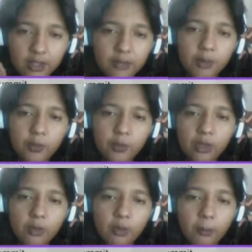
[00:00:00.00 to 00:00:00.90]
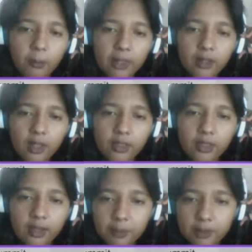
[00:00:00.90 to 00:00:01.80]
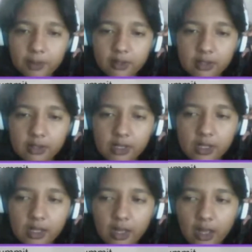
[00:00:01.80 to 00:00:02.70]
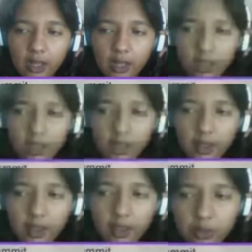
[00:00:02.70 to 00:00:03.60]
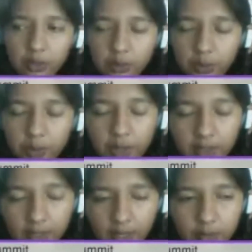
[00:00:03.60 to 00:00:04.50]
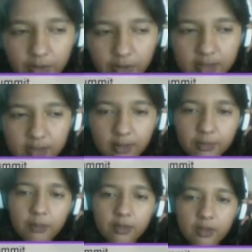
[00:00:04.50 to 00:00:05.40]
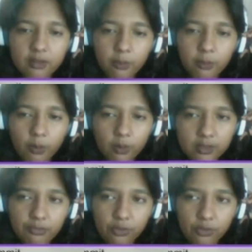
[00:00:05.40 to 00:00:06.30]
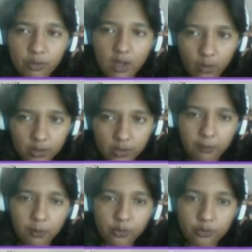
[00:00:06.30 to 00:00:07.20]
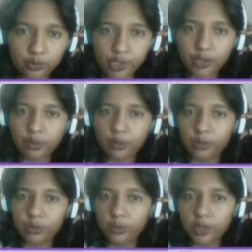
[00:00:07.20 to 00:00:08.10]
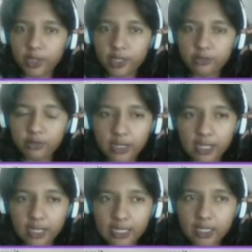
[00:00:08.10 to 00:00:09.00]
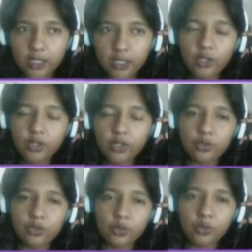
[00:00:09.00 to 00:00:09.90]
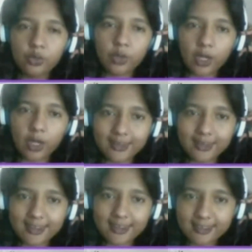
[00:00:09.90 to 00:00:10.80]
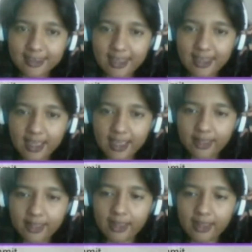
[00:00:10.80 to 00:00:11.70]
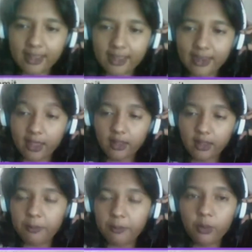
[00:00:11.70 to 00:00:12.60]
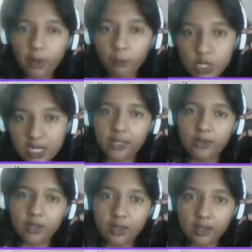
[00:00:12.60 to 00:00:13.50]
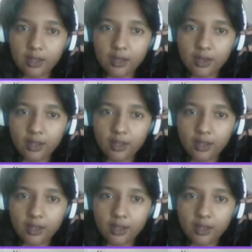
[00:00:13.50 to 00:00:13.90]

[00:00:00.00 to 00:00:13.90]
When you're talking about mental health and happiness, during times of crisis, sometimes it is important, if you are out there posting or doing things online, to understand that in the front line, the people who are most likely to get hurt